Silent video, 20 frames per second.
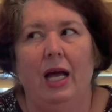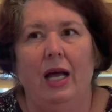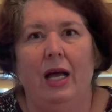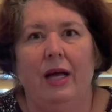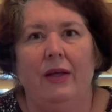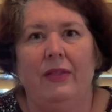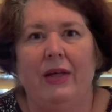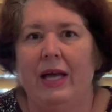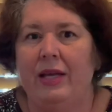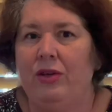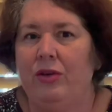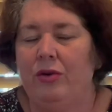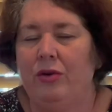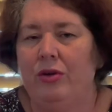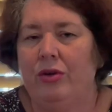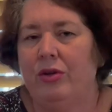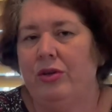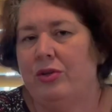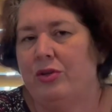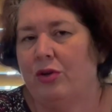that you
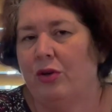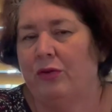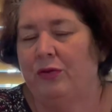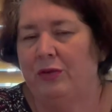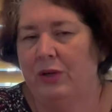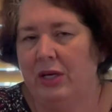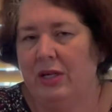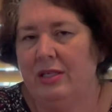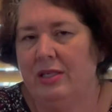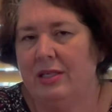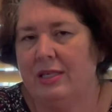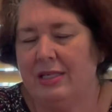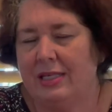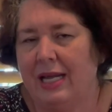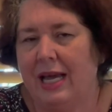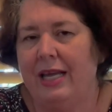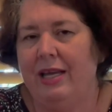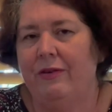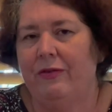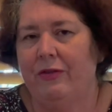use your first
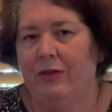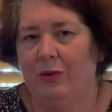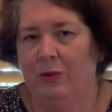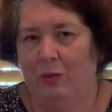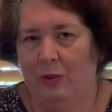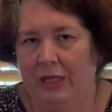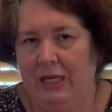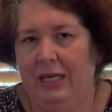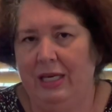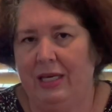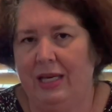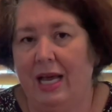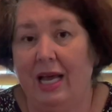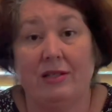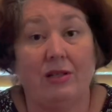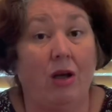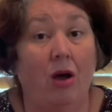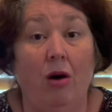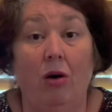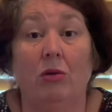day of the week as
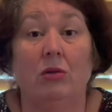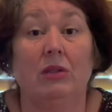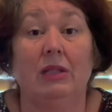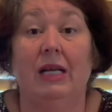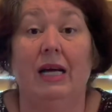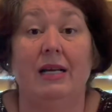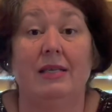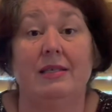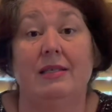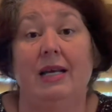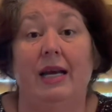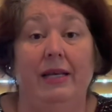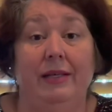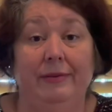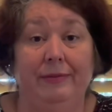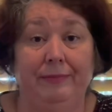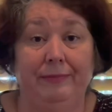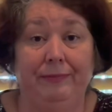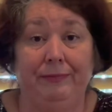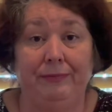a whole class day.
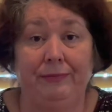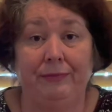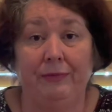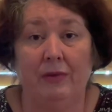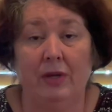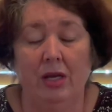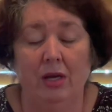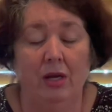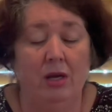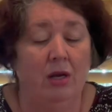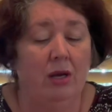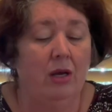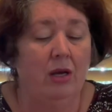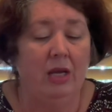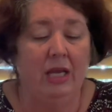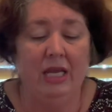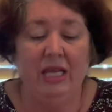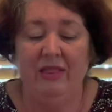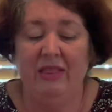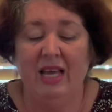
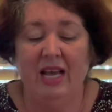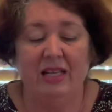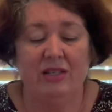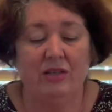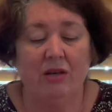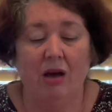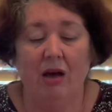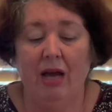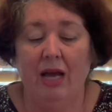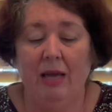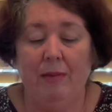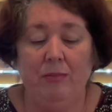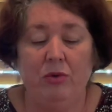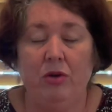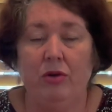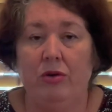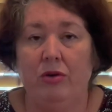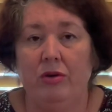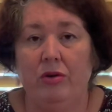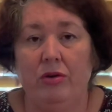In that time,
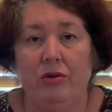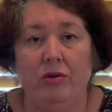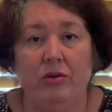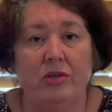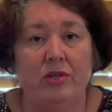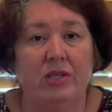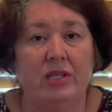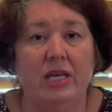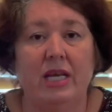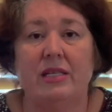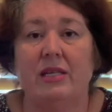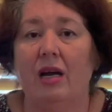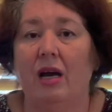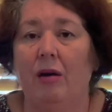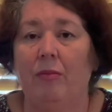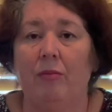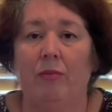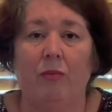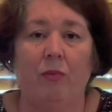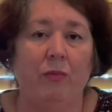you set
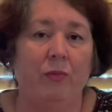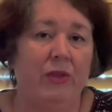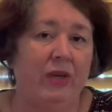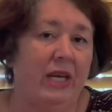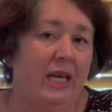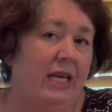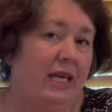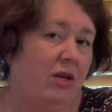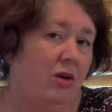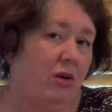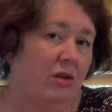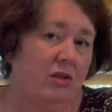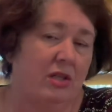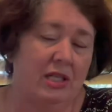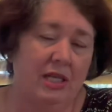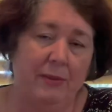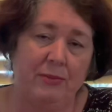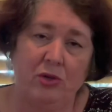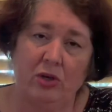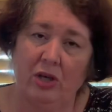up the key
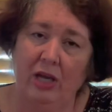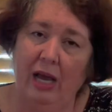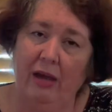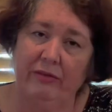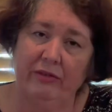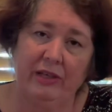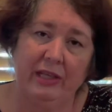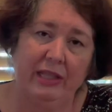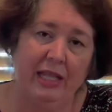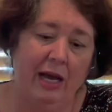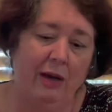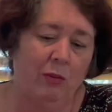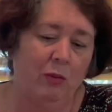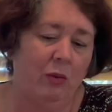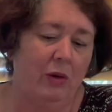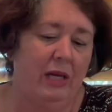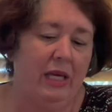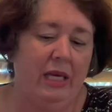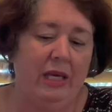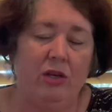concepts you're covering that
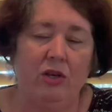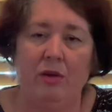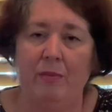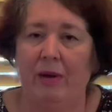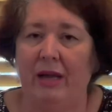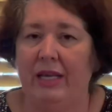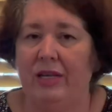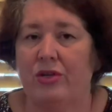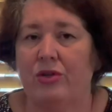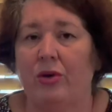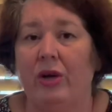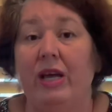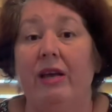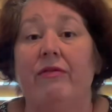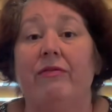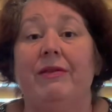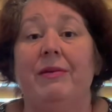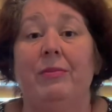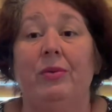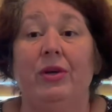week. You make sure
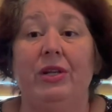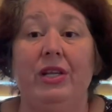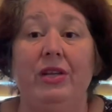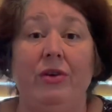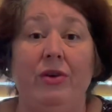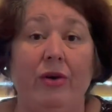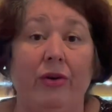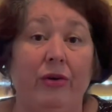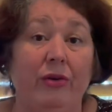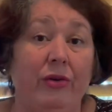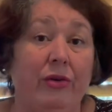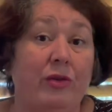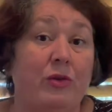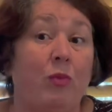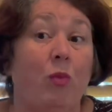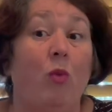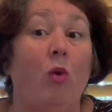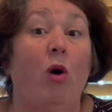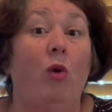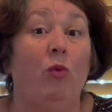everybody knows
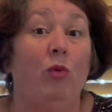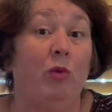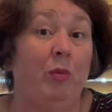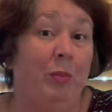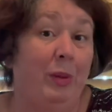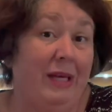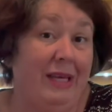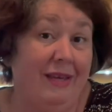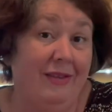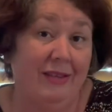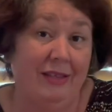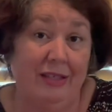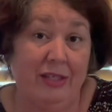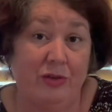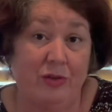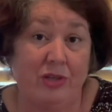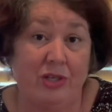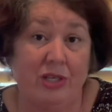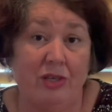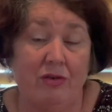what will be in the
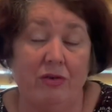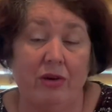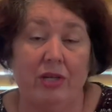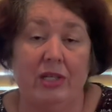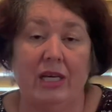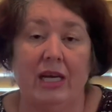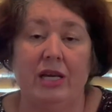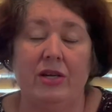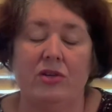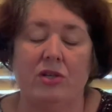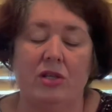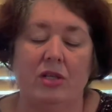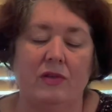literacy rotations